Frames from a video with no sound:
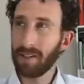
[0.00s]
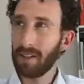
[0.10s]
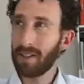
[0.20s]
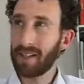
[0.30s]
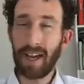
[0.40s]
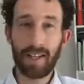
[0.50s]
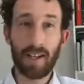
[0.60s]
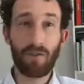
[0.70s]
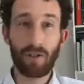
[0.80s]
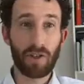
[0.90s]
the
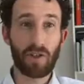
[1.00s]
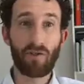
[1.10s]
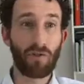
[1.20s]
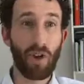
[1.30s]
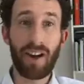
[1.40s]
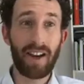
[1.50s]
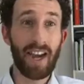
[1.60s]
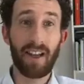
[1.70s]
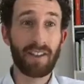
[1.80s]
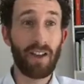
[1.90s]
daily just
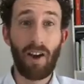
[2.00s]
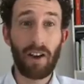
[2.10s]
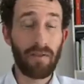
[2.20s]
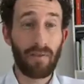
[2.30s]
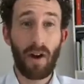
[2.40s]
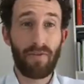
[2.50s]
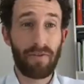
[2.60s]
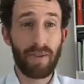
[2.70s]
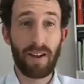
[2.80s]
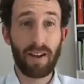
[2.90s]
grinding out the 9 to 5
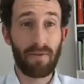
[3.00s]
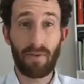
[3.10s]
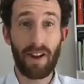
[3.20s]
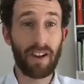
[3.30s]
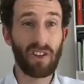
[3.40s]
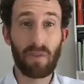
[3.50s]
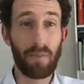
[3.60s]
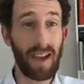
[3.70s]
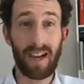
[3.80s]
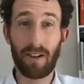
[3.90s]
from Monday to Friday, just
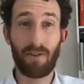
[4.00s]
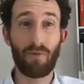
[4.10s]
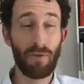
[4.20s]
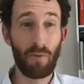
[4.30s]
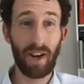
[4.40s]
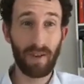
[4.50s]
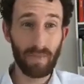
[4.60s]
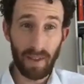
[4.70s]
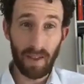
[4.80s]
making it through the week.